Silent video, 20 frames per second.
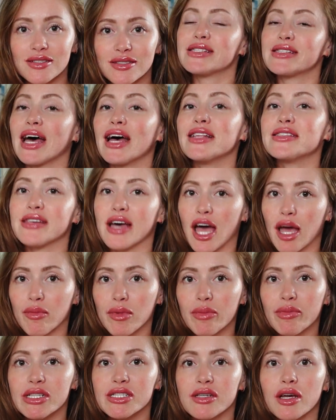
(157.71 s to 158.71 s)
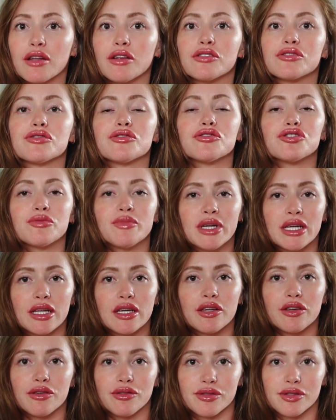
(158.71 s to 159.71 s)
Set time limits on your social media
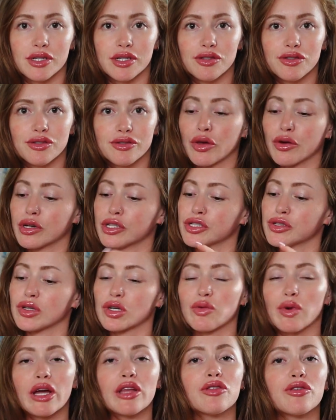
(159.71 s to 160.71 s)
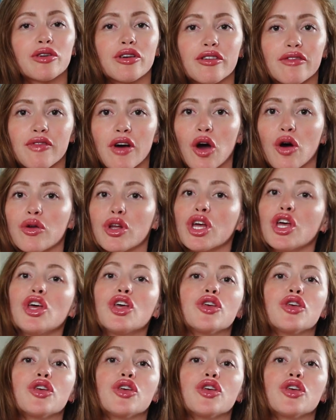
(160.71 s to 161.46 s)
usage. You can do it right through your phone.